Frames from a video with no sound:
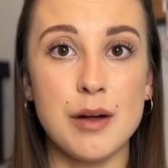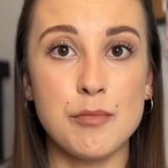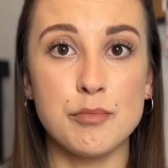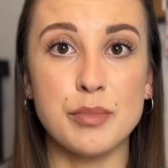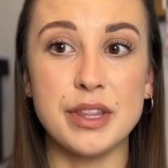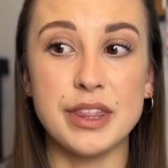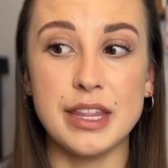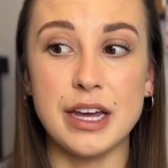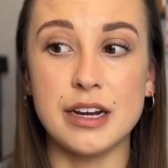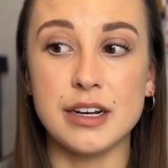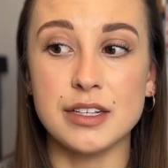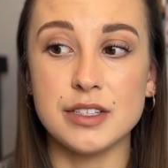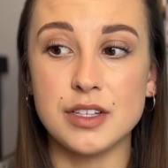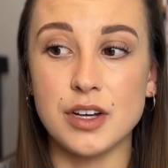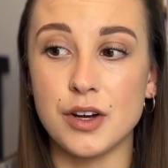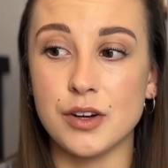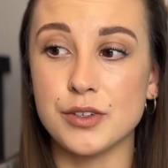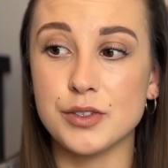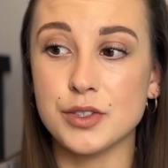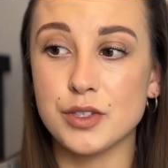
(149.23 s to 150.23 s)
but that it's
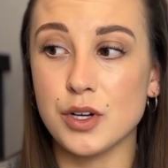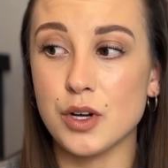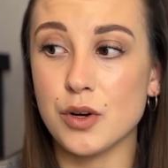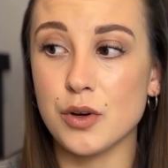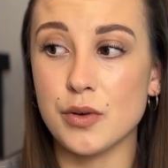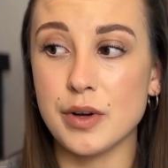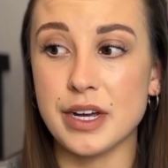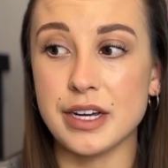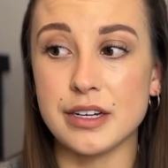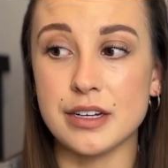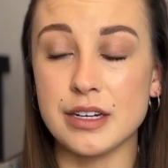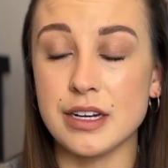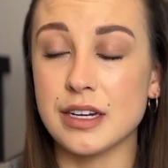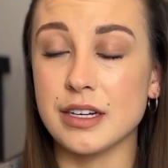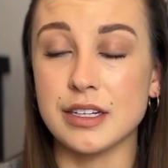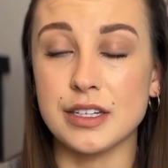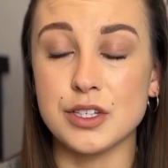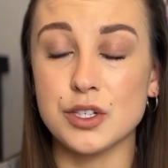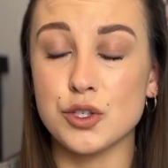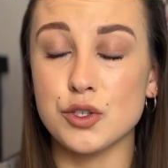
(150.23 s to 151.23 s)
also an
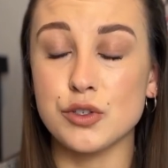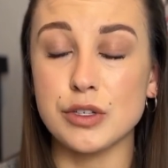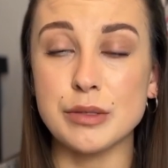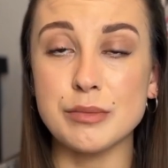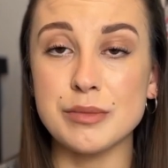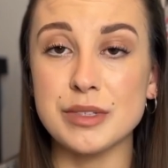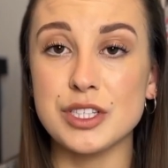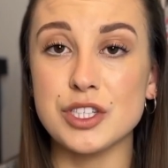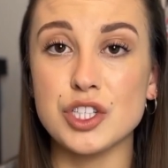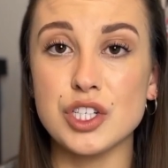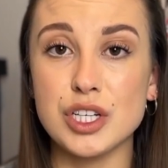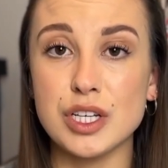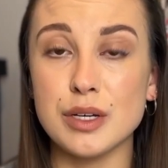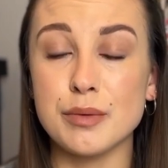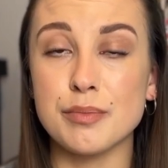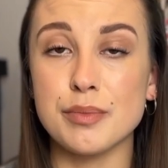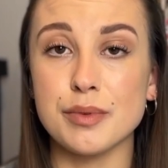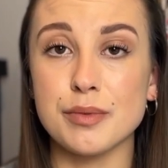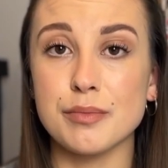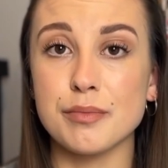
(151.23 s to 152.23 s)
extremely
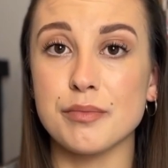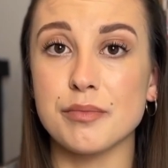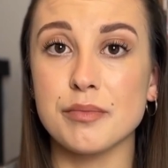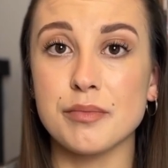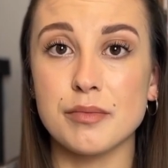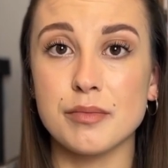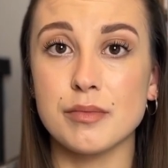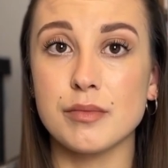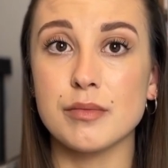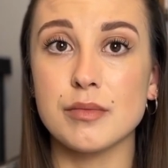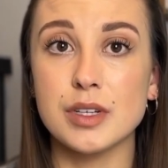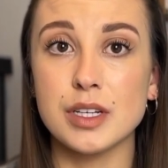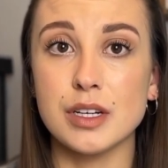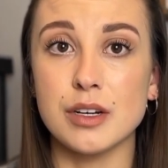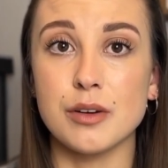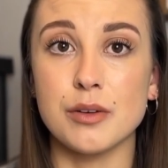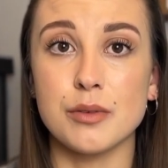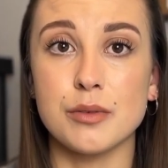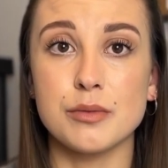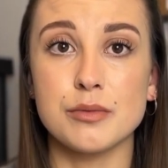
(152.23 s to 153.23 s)
cheap,
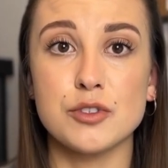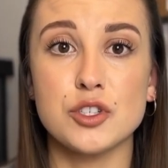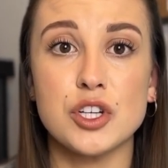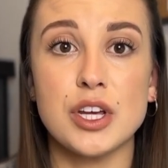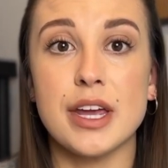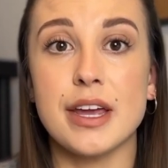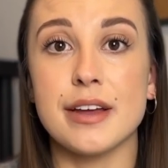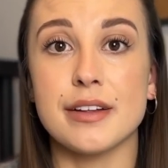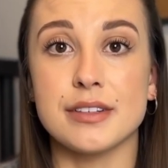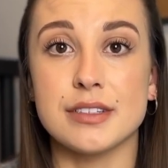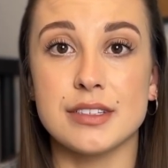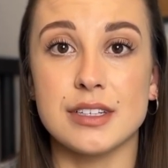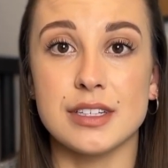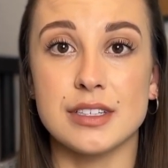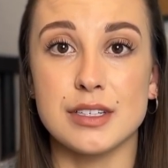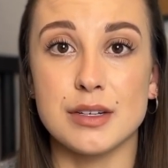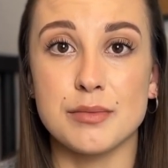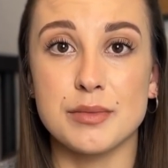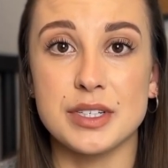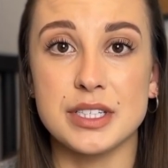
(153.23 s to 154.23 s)
chance that
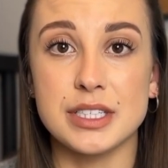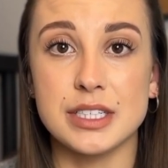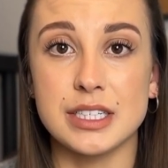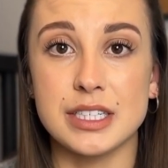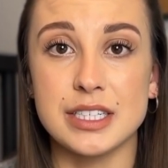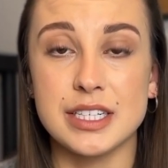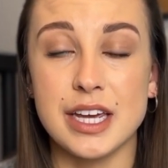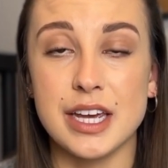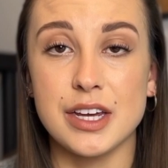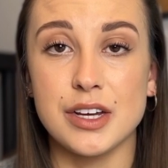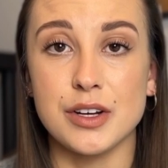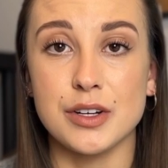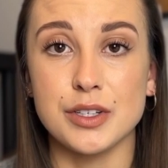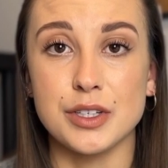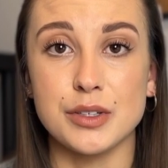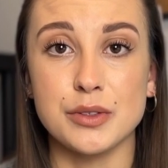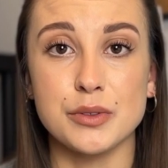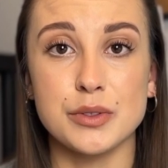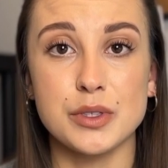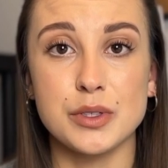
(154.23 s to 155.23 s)
somebody's going to take on
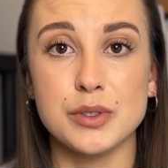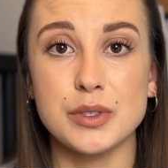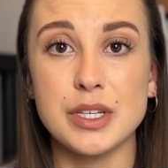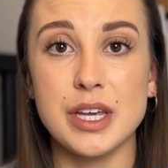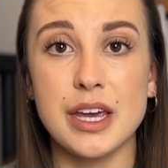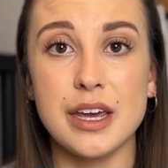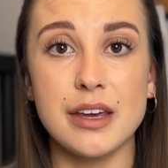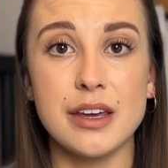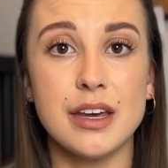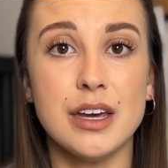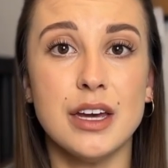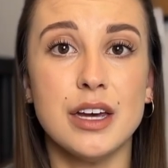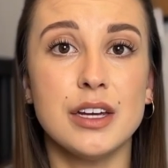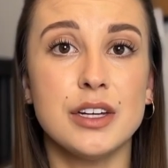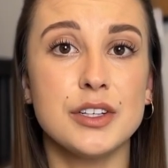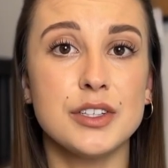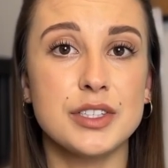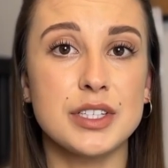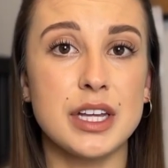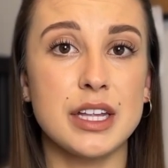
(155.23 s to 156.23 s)
you. So say
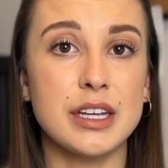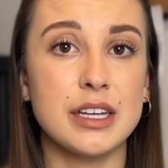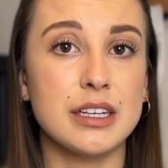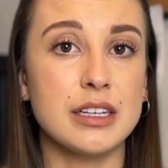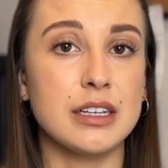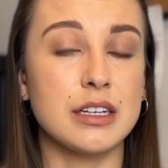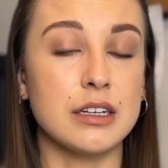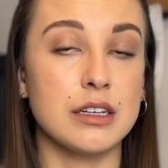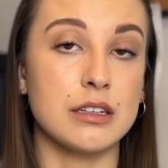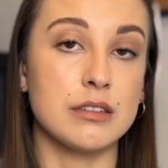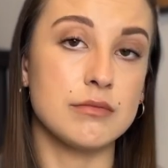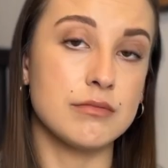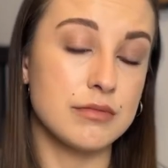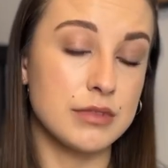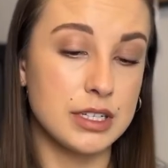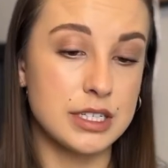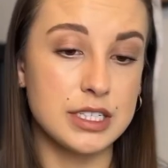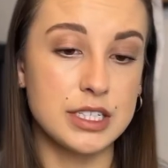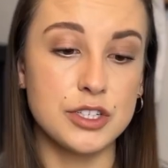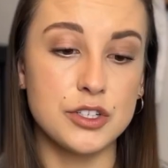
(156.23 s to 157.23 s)
you're selling
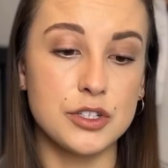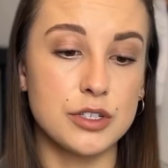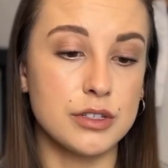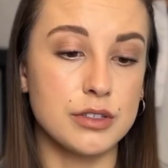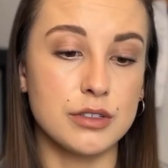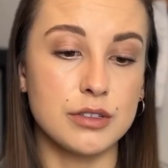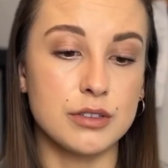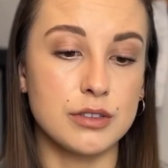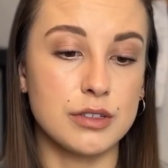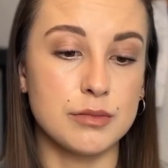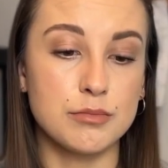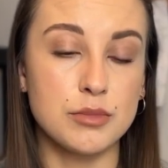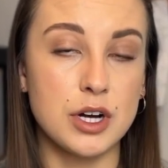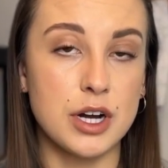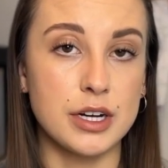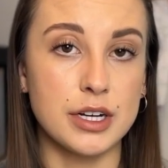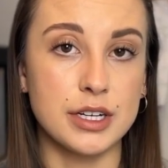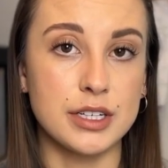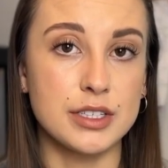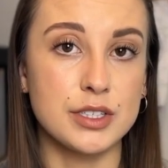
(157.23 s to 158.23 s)
a digital
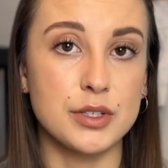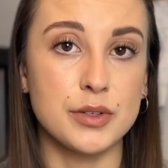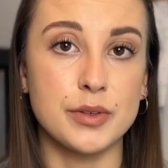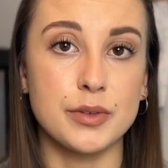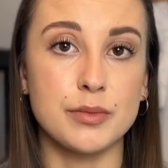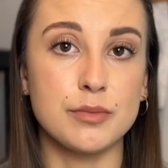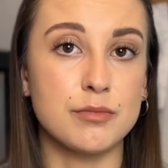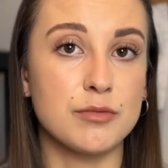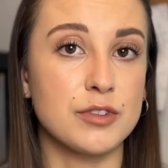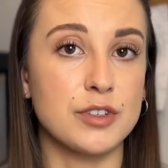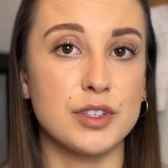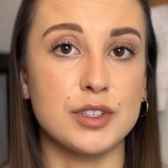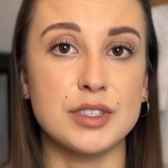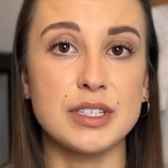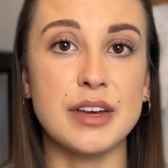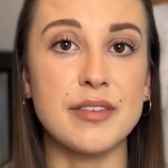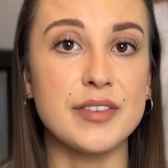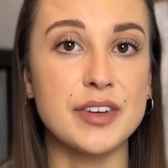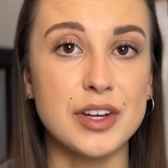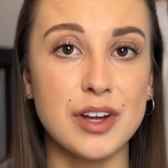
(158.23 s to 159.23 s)
product, so for
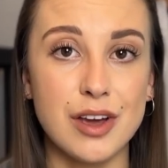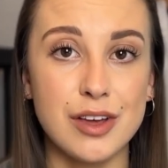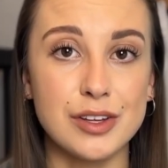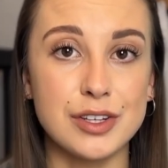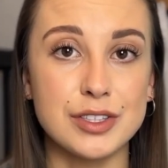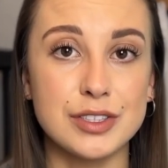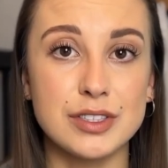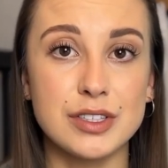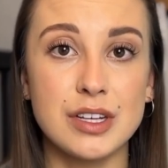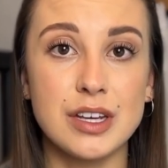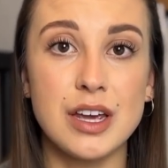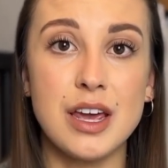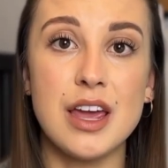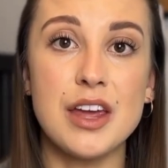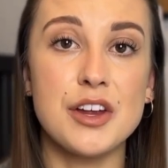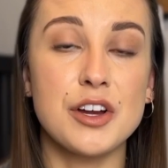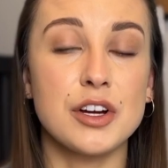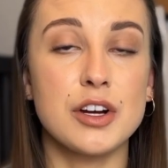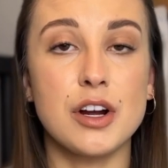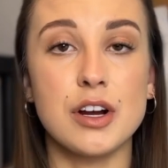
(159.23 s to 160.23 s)
$7,
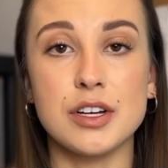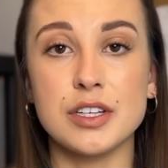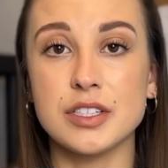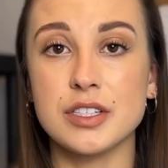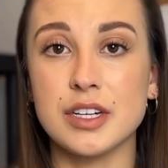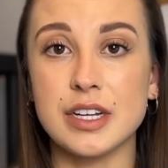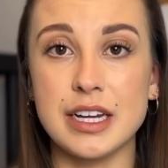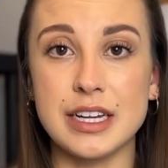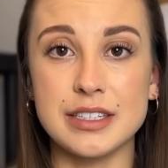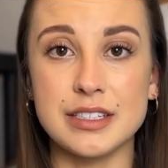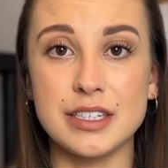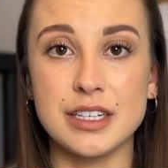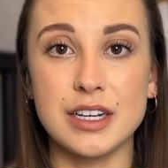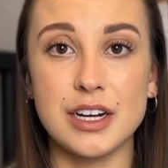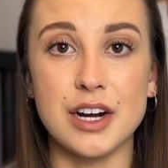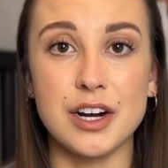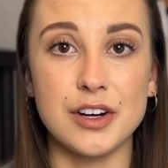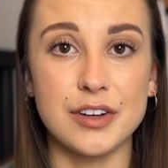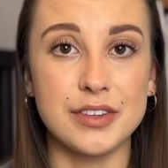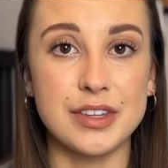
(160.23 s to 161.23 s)
your costs on Etsy
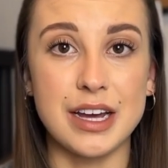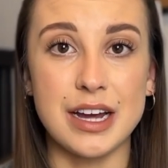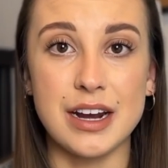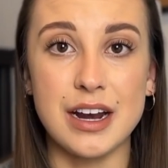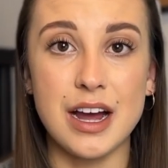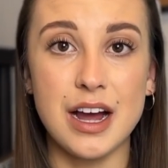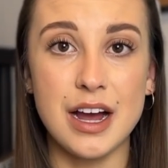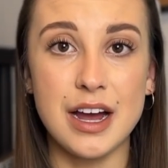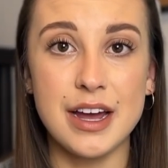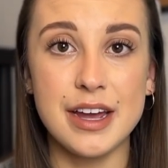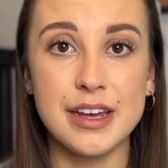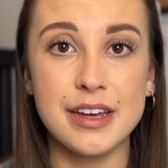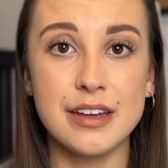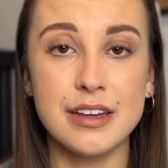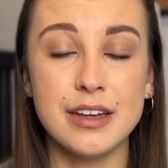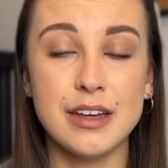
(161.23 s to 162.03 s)
aren't that high.